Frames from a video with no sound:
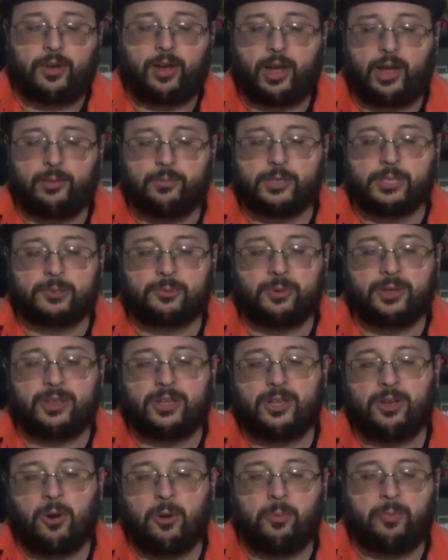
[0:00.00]
I was
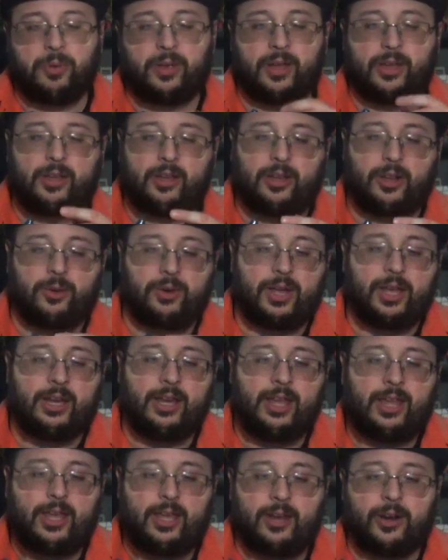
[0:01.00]
really hoping, in
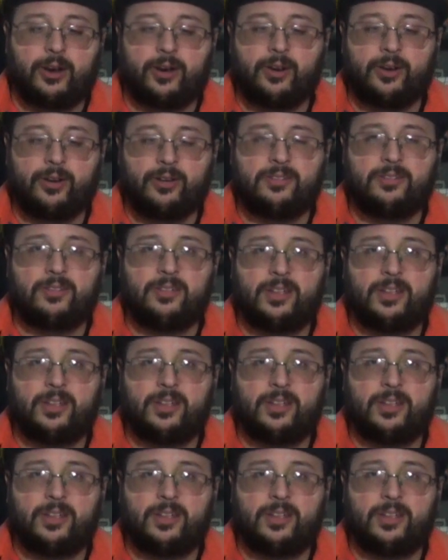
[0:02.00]
here,